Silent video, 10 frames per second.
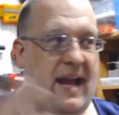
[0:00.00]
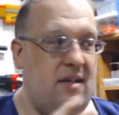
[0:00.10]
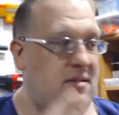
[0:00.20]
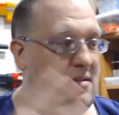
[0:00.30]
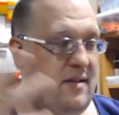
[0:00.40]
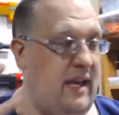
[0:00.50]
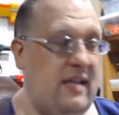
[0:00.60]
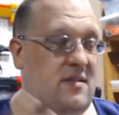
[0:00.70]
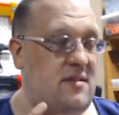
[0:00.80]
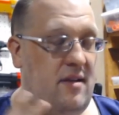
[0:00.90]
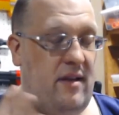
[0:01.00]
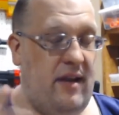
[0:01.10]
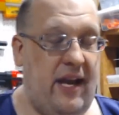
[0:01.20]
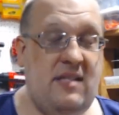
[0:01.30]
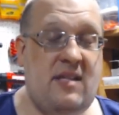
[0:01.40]
and it's
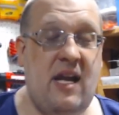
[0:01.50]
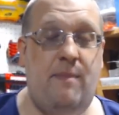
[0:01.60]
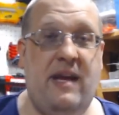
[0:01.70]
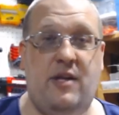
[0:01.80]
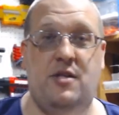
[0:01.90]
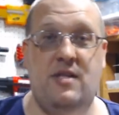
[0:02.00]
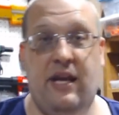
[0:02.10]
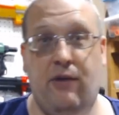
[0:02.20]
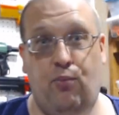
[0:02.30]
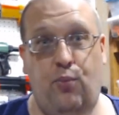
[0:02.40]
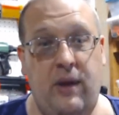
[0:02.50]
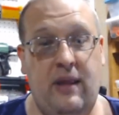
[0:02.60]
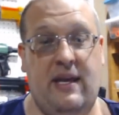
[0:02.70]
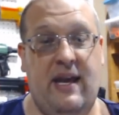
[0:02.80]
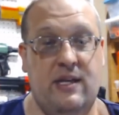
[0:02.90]
it's going to be interesting. It
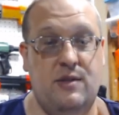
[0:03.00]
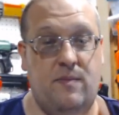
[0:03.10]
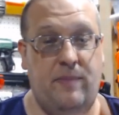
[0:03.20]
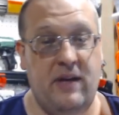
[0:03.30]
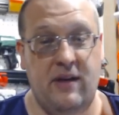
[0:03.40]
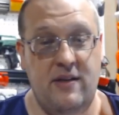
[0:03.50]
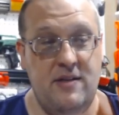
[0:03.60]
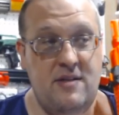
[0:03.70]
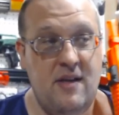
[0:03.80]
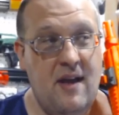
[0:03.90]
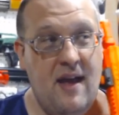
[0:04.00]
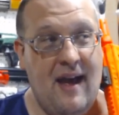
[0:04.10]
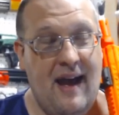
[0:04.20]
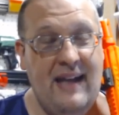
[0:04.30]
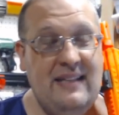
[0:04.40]
really is because
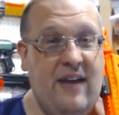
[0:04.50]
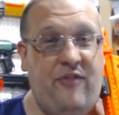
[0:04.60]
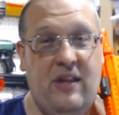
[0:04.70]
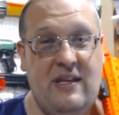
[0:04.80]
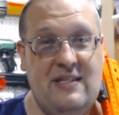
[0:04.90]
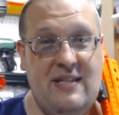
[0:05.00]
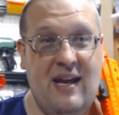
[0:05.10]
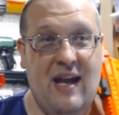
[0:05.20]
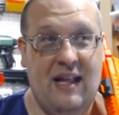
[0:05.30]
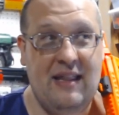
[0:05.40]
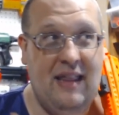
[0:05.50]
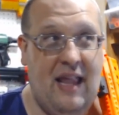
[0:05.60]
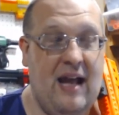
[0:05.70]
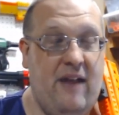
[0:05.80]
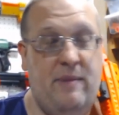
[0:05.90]
I definitely see a
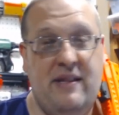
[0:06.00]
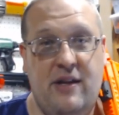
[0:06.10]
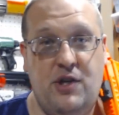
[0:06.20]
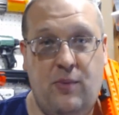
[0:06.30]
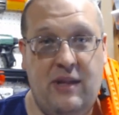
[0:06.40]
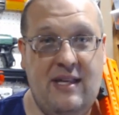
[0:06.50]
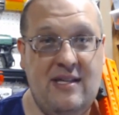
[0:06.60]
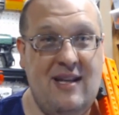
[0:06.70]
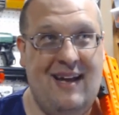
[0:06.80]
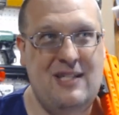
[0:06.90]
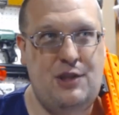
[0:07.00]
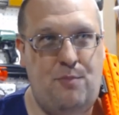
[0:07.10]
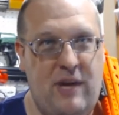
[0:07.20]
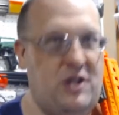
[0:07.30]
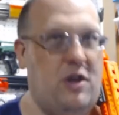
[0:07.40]
lot of potential with this,
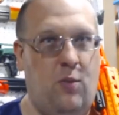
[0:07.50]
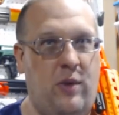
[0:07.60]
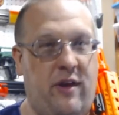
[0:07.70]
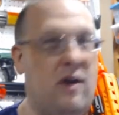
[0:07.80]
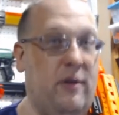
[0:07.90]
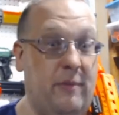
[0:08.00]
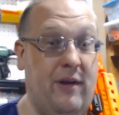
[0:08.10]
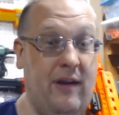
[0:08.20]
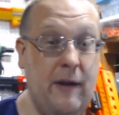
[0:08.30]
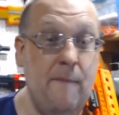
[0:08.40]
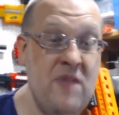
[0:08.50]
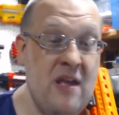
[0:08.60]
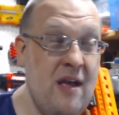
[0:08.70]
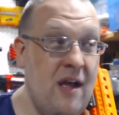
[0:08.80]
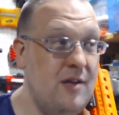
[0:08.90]
especially with our community.
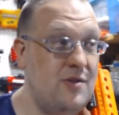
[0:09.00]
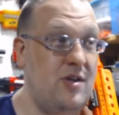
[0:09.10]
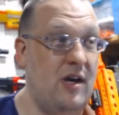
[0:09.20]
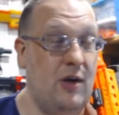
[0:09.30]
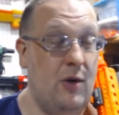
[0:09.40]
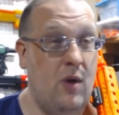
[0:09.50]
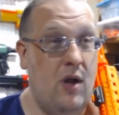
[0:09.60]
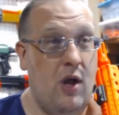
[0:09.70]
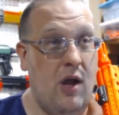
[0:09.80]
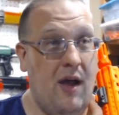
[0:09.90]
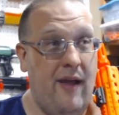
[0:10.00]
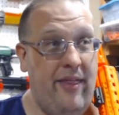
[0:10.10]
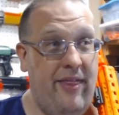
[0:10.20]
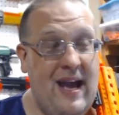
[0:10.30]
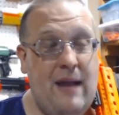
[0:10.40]
So,
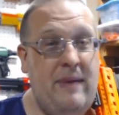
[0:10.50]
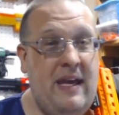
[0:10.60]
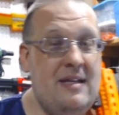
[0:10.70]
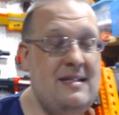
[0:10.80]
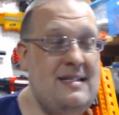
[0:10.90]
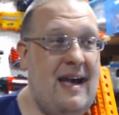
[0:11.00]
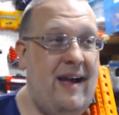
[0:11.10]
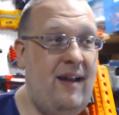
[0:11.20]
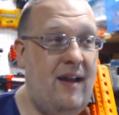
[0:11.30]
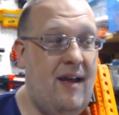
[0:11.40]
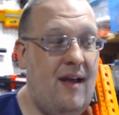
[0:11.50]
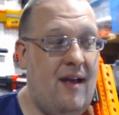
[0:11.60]
that being said,